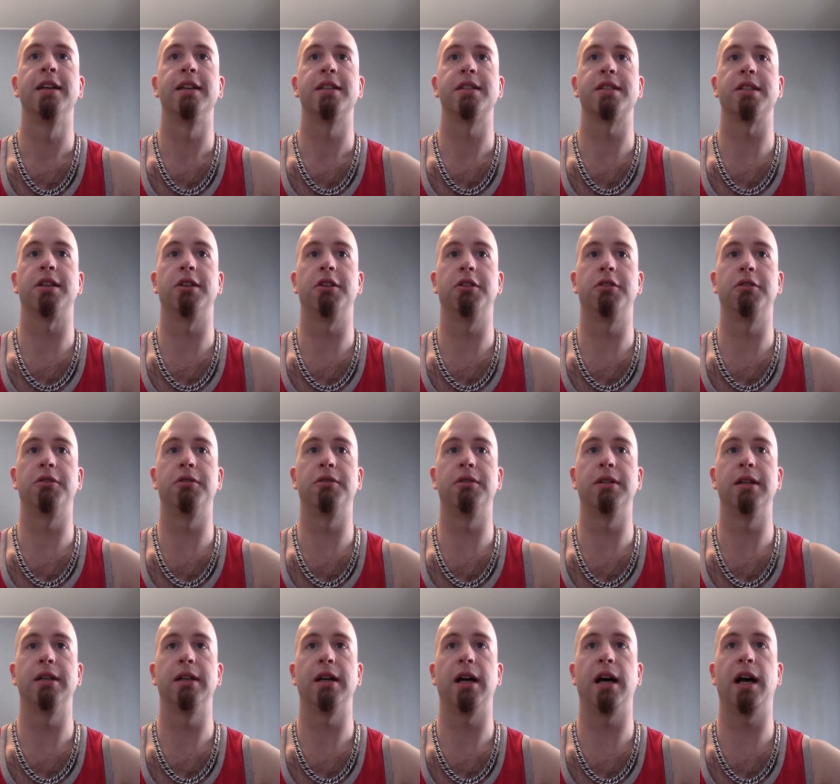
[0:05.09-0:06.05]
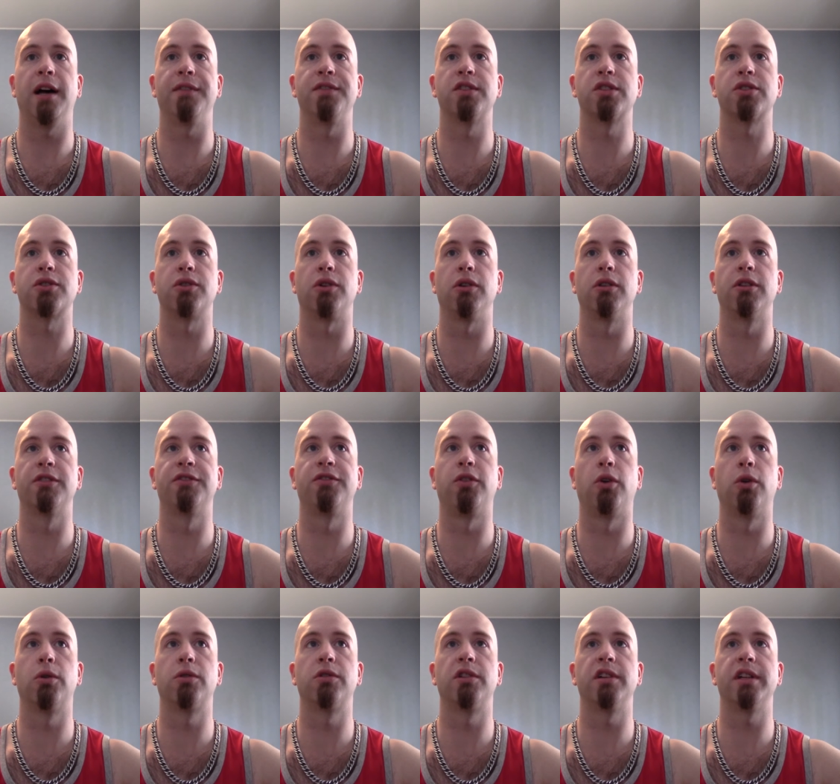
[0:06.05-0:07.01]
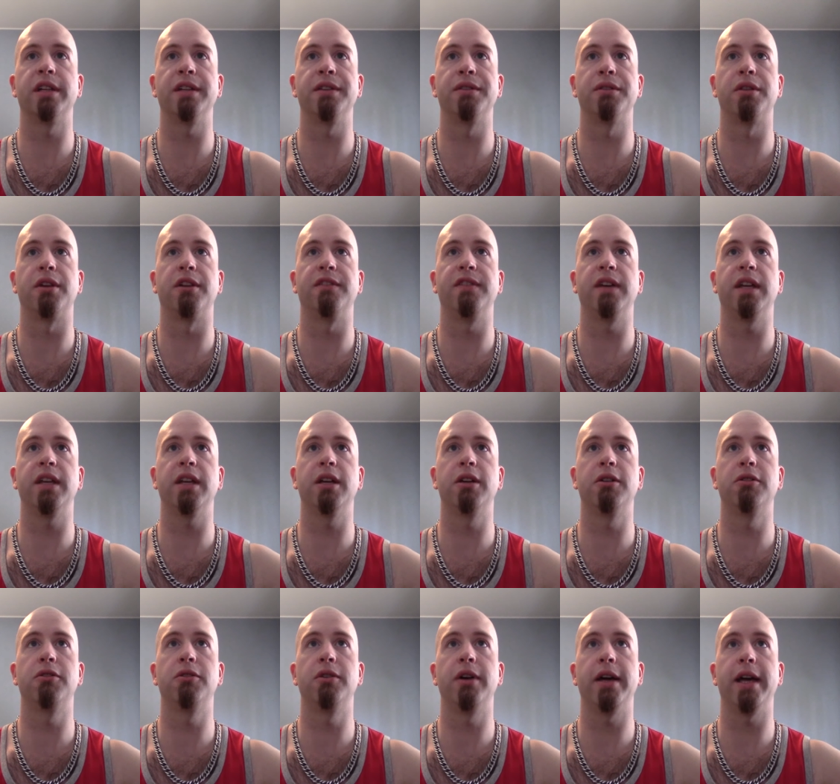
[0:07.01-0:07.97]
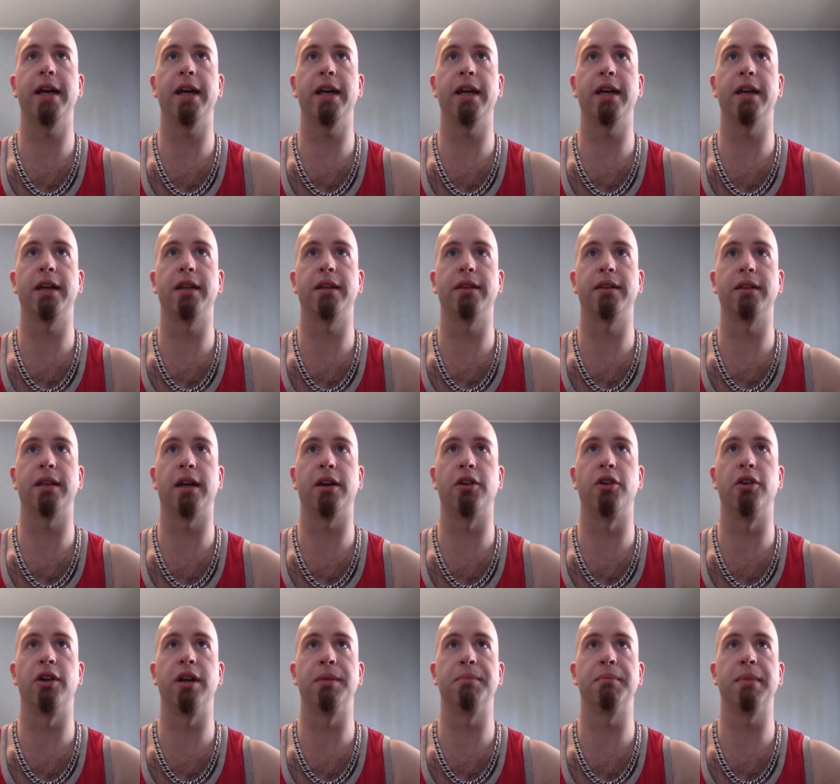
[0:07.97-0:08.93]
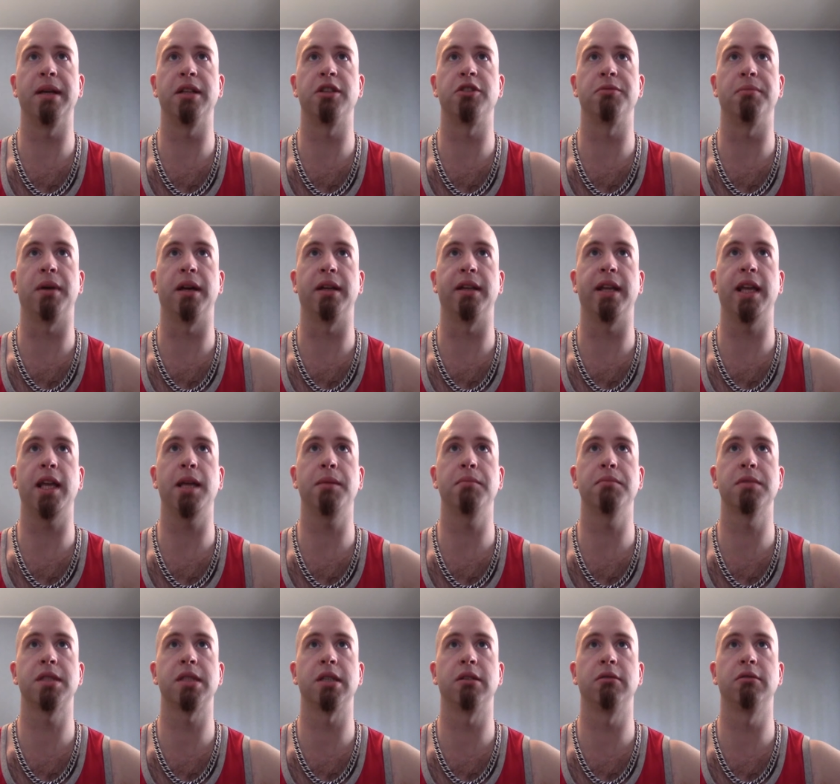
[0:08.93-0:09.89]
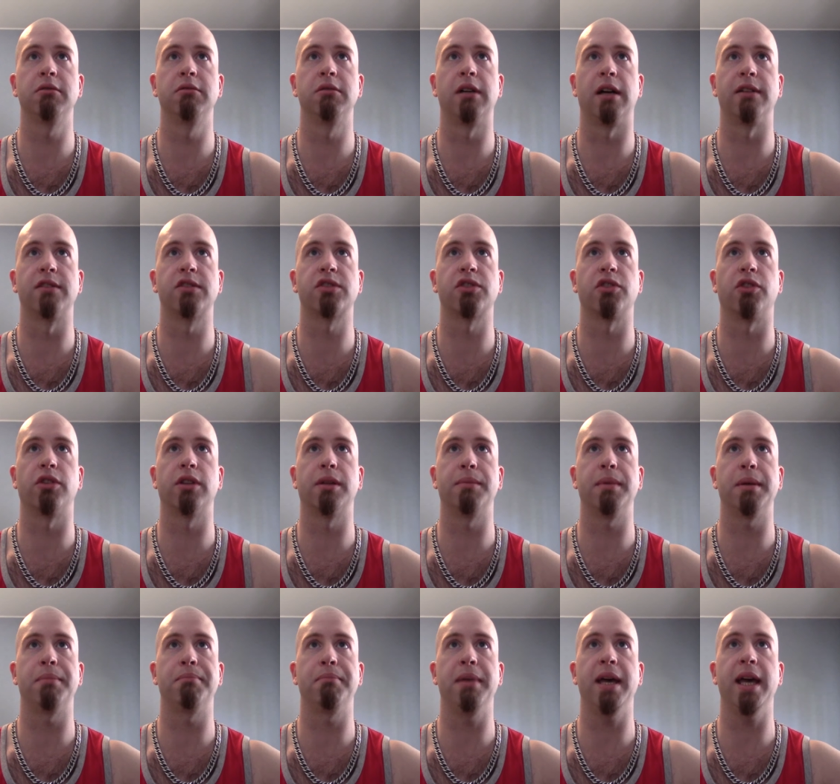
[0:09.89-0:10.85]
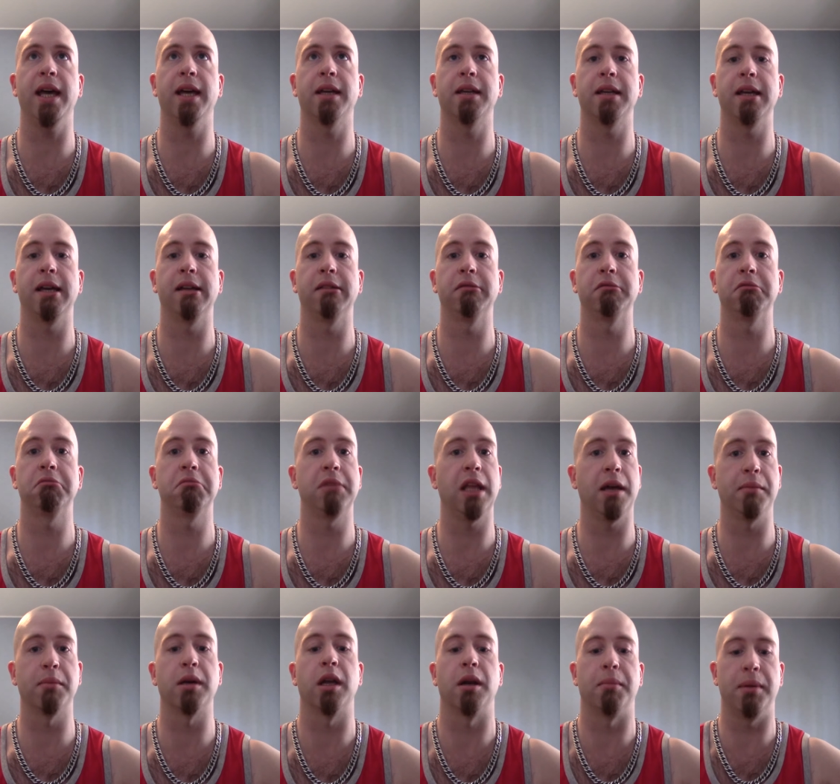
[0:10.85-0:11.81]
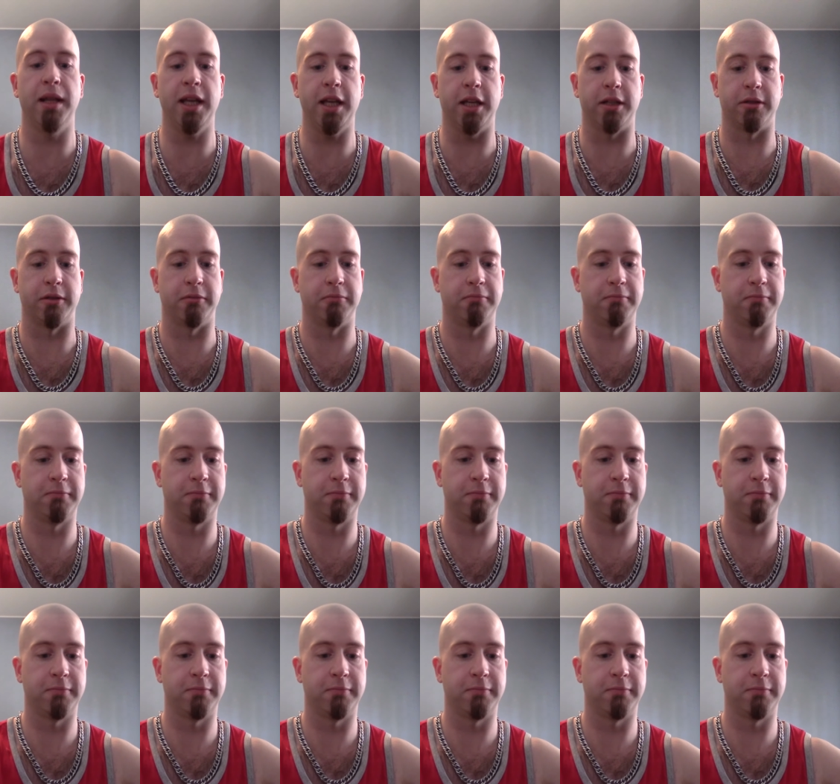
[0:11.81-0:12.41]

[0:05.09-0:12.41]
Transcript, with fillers: So I've scrolled forward into the video and I heard him mention my name so I scrolled a bit back and now I'm gonna play it.